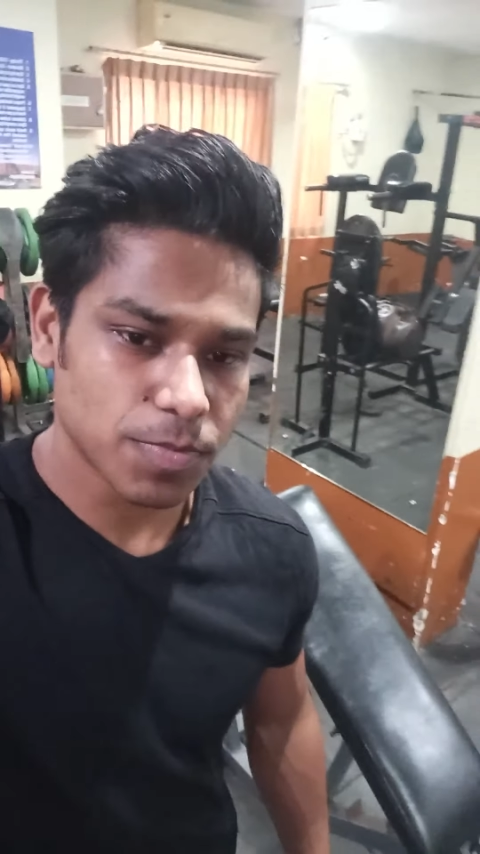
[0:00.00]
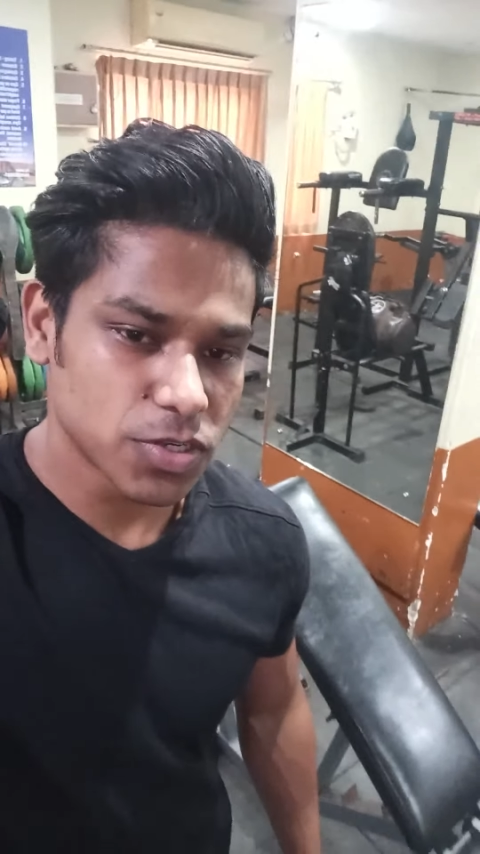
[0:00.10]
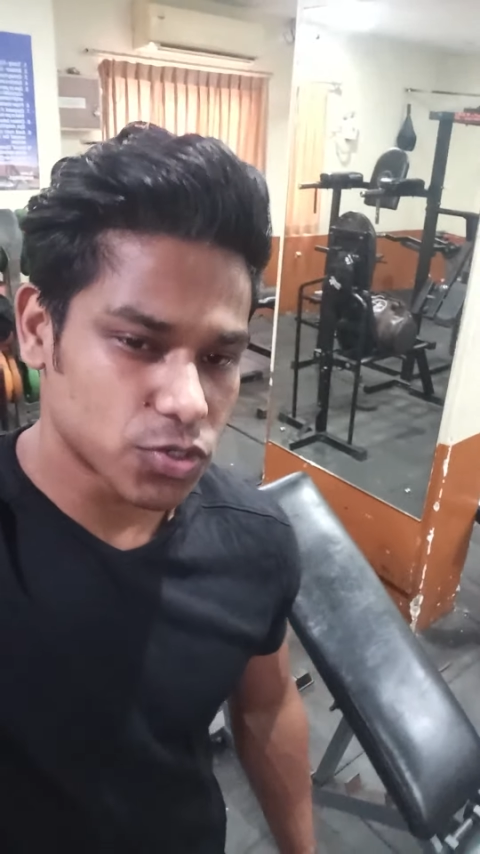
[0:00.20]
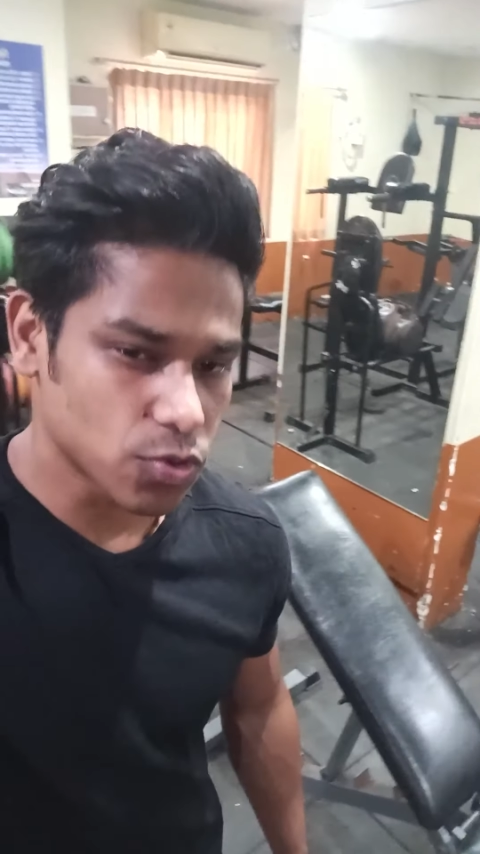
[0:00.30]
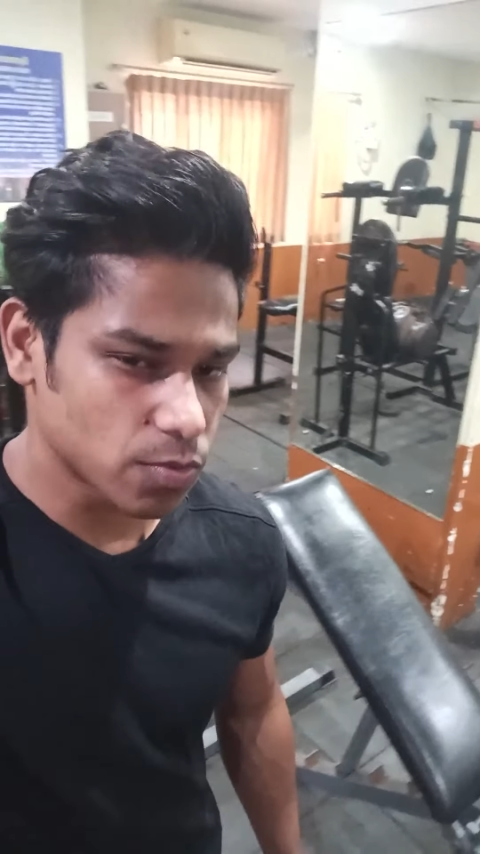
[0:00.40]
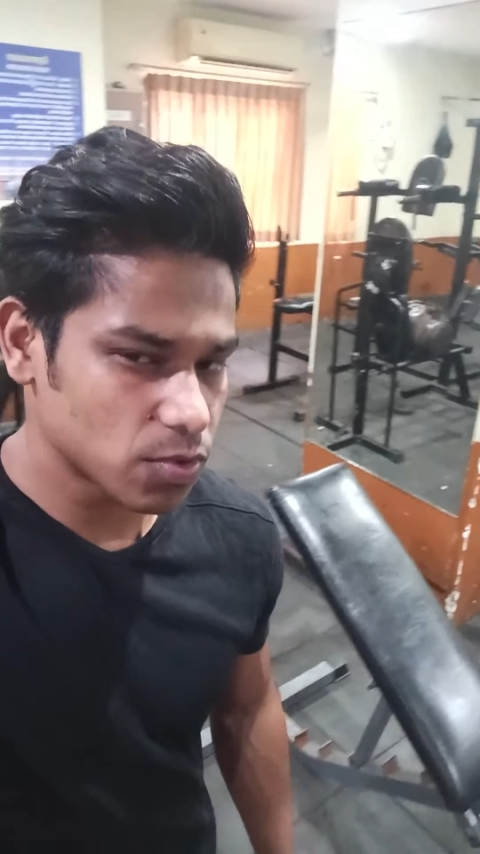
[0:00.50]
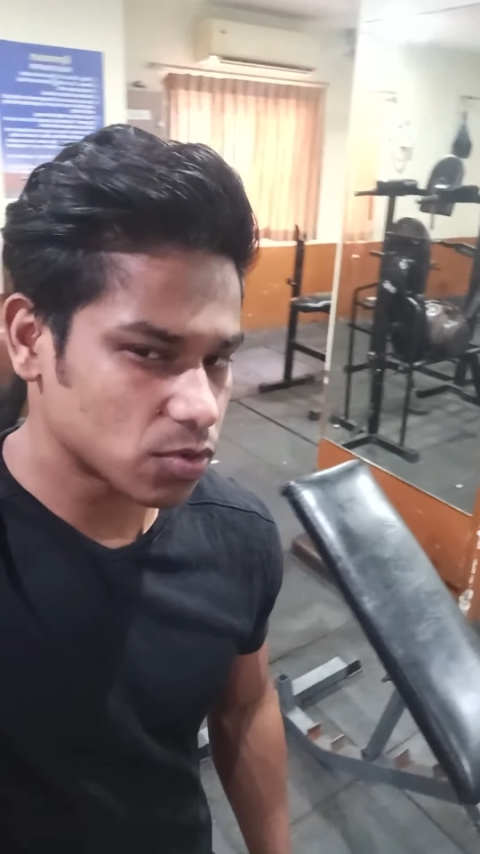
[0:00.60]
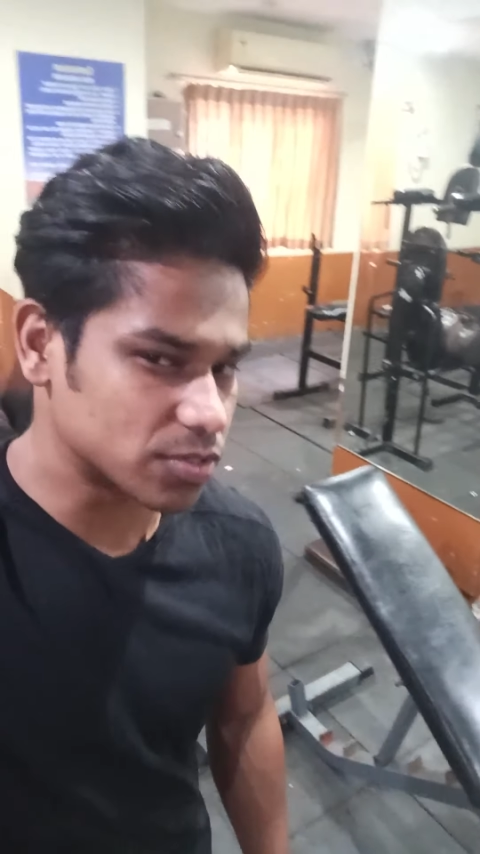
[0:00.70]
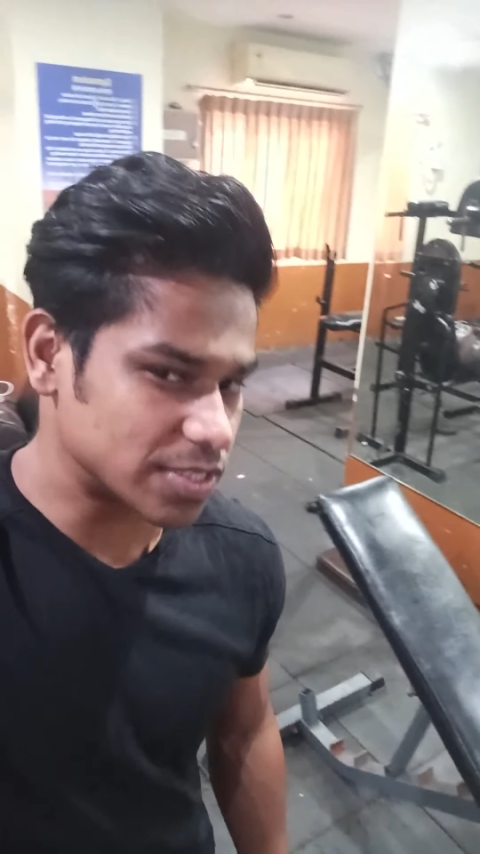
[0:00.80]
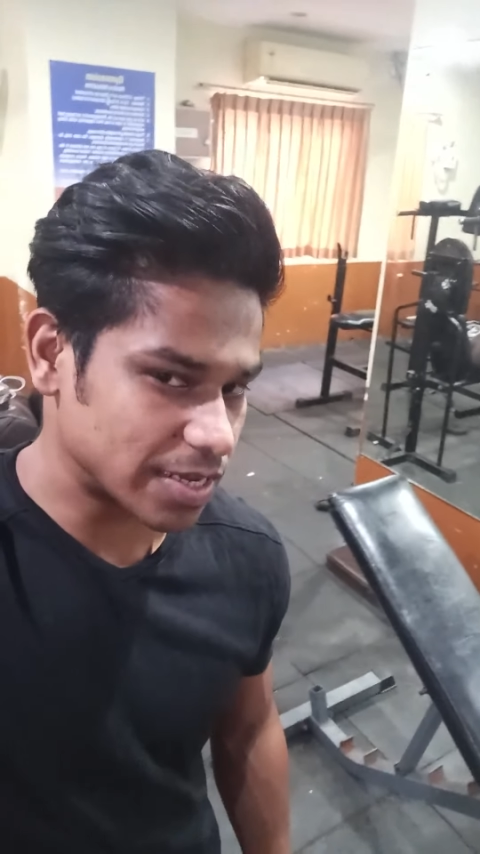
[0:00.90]
please show me
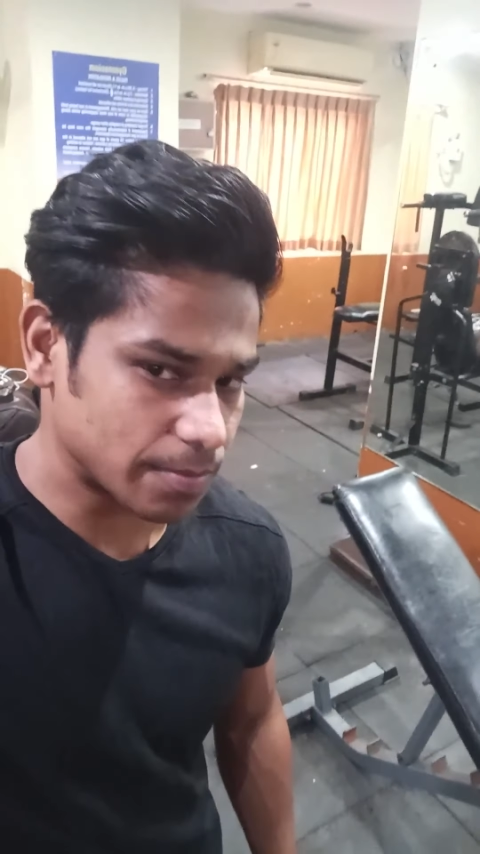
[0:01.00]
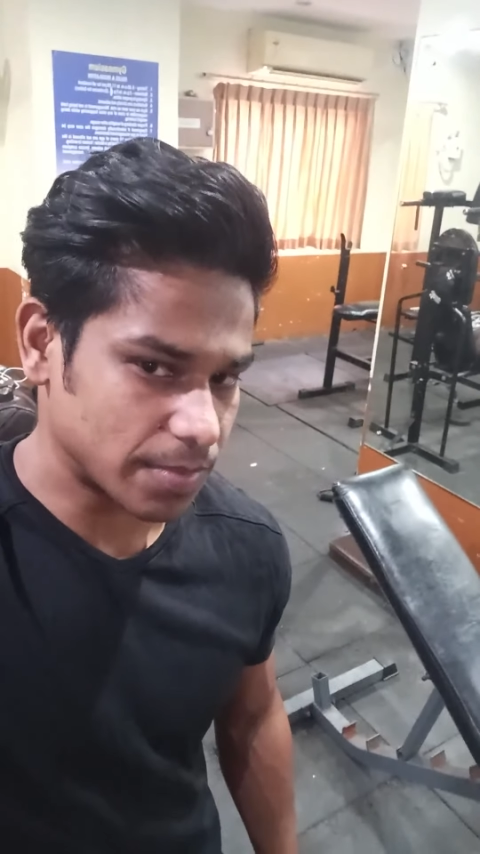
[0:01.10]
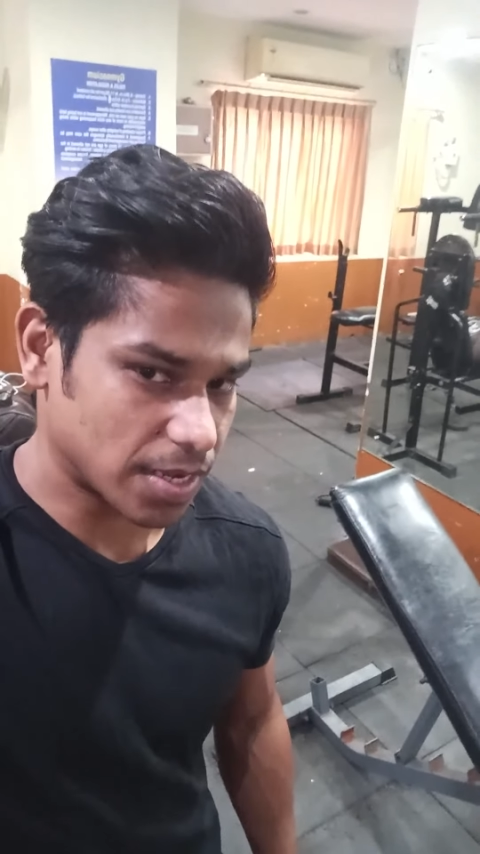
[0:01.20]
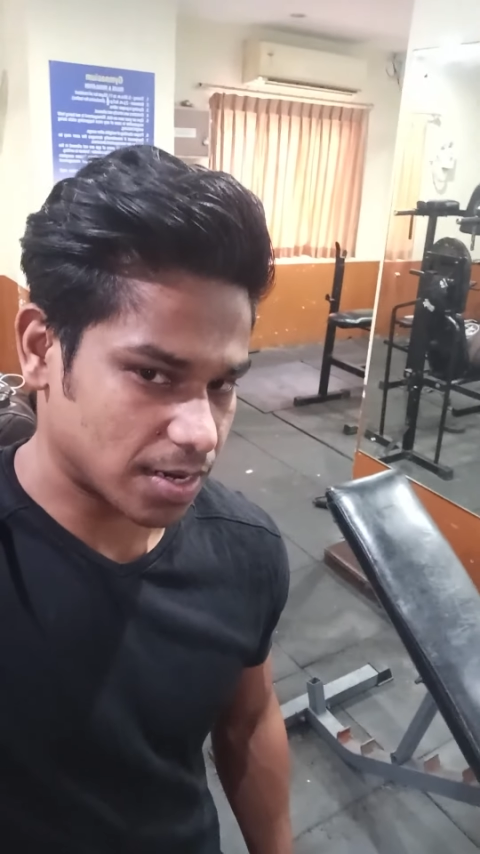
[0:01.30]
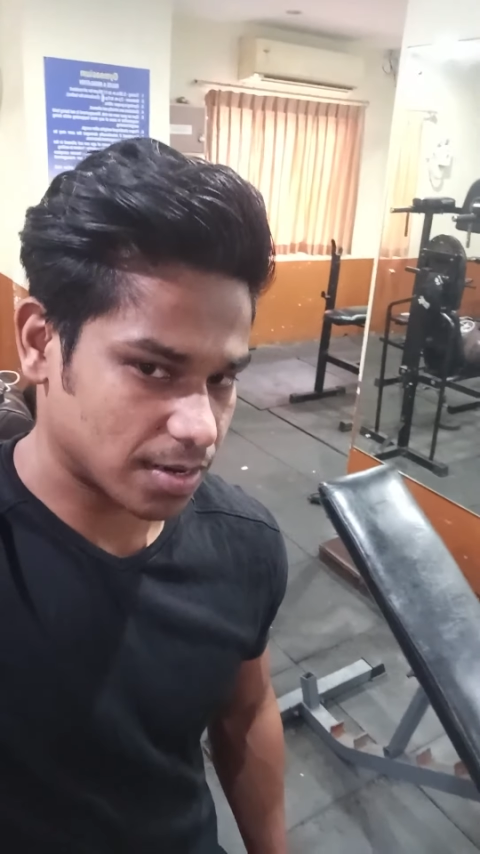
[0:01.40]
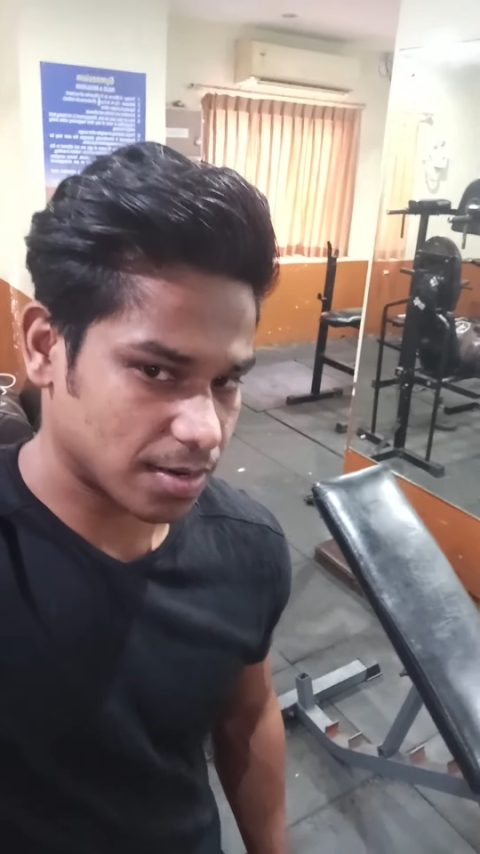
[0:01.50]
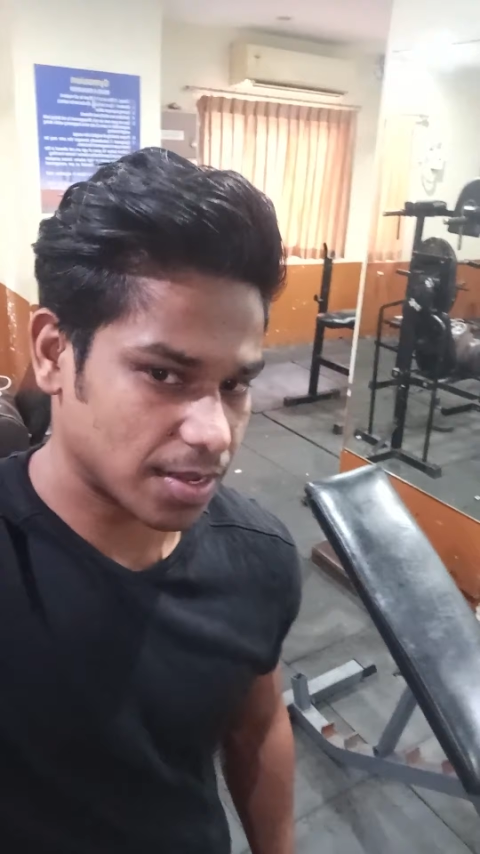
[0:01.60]
your gym, yaar.